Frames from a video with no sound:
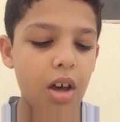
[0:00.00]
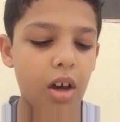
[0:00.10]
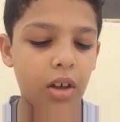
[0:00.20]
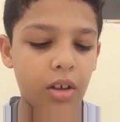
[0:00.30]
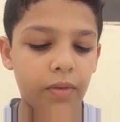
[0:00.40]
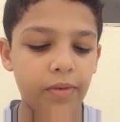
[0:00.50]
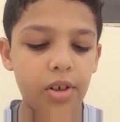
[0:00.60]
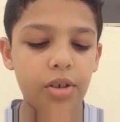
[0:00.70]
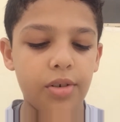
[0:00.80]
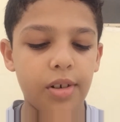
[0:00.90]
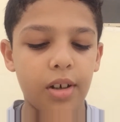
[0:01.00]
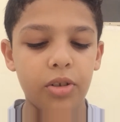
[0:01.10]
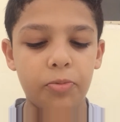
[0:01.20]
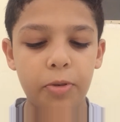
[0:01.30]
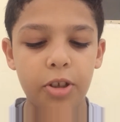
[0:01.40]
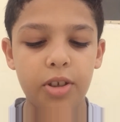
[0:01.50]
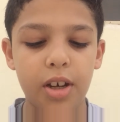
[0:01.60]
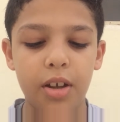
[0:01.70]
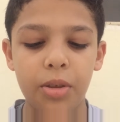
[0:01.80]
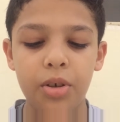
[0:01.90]
Uncle Vernon, Aunt
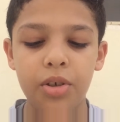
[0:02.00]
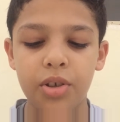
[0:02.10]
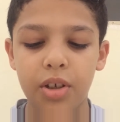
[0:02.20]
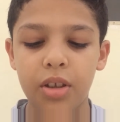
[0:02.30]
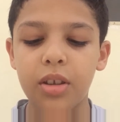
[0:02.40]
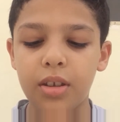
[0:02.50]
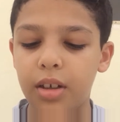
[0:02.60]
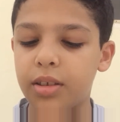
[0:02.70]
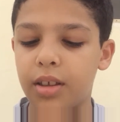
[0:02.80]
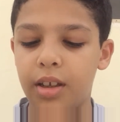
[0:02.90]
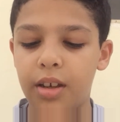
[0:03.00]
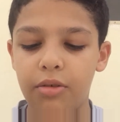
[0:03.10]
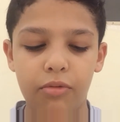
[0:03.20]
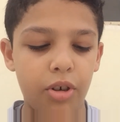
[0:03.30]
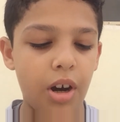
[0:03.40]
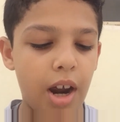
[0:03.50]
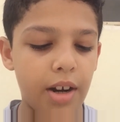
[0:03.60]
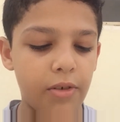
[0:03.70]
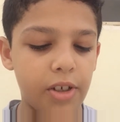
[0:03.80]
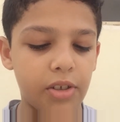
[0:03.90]
Pinta, and their son Dudley were
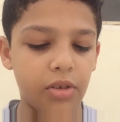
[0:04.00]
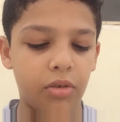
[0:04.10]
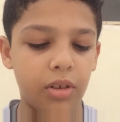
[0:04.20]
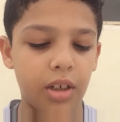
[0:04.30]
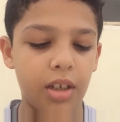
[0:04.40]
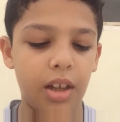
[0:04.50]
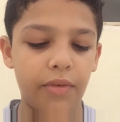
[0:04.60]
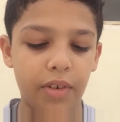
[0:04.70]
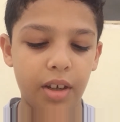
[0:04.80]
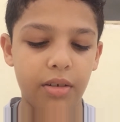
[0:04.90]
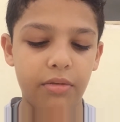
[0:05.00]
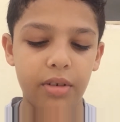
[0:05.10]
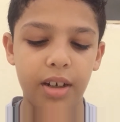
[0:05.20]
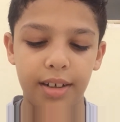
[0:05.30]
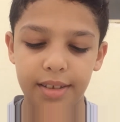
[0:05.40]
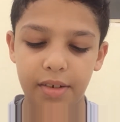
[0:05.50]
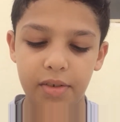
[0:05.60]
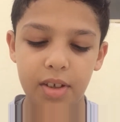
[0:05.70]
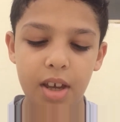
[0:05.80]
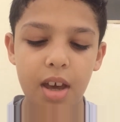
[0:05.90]
Harry's only living
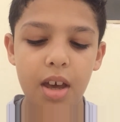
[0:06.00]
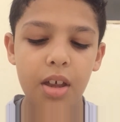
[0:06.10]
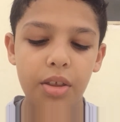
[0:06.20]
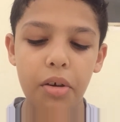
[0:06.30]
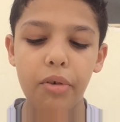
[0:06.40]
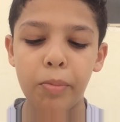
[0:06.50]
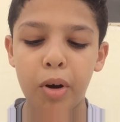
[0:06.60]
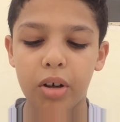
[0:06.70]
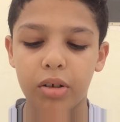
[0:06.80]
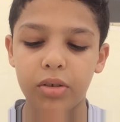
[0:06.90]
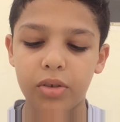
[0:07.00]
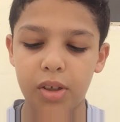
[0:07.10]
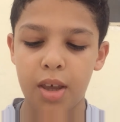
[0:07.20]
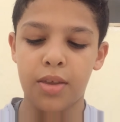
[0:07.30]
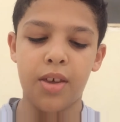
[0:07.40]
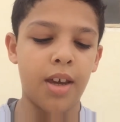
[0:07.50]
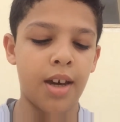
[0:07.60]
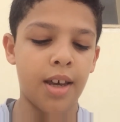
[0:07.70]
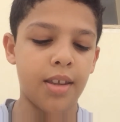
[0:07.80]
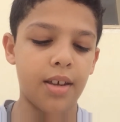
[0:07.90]
relatives. They were muggles, and they
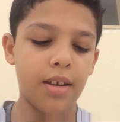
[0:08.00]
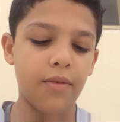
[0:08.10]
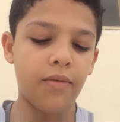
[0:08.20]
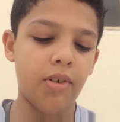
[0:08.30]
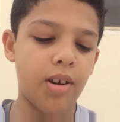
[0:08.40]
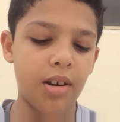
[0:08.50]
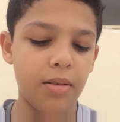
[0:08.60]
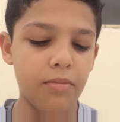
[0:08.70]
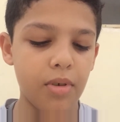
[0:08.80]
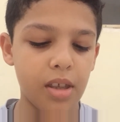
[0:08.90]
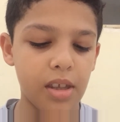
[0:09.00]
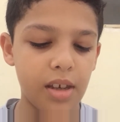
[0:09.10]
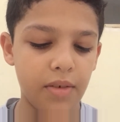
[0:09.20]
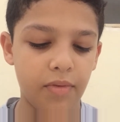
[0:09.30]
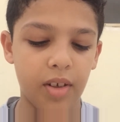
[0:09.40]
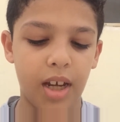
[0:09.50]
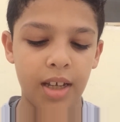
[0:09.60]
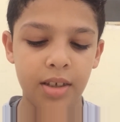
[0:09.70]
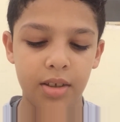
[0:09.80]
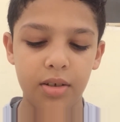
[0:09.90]
had a very medieval
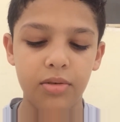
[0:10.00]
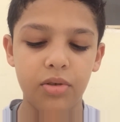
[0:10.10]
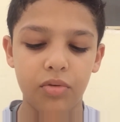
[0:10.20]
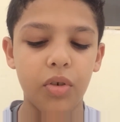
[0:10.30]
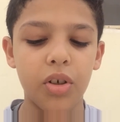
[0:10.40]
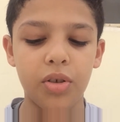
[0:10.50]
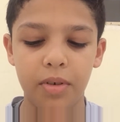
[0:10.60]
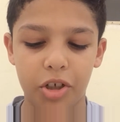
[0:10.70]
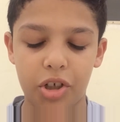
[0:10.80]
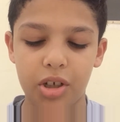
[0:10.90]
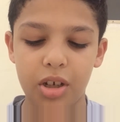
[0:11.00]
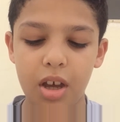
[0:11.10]
attitude towards magic.